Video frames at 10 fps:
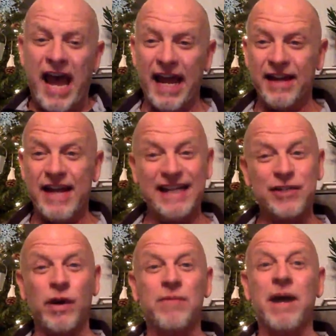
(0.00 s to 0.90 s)
And
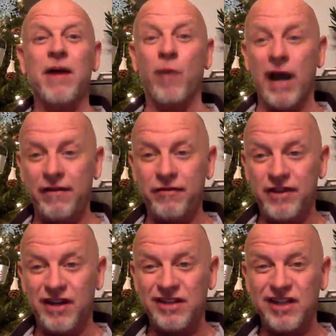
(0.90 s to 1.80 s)
that's the way my wife
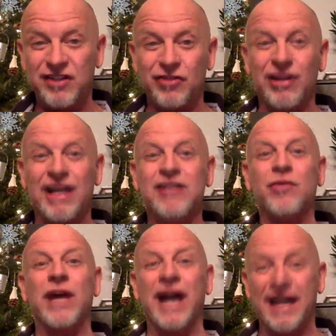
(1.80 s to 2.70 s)
does it. So that's the
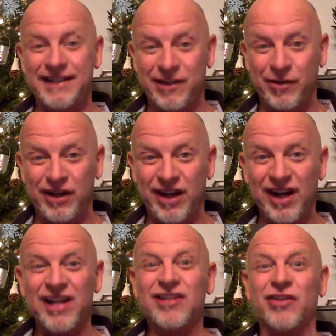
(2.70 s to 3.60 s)
way I do it.
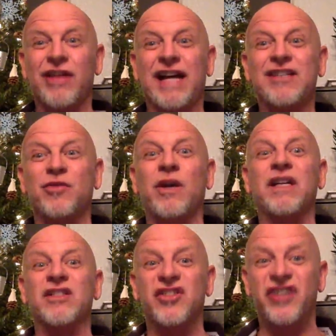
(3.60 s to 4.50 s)
So that's the way
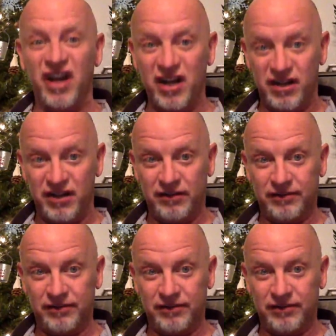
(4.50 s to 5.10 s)
it's done.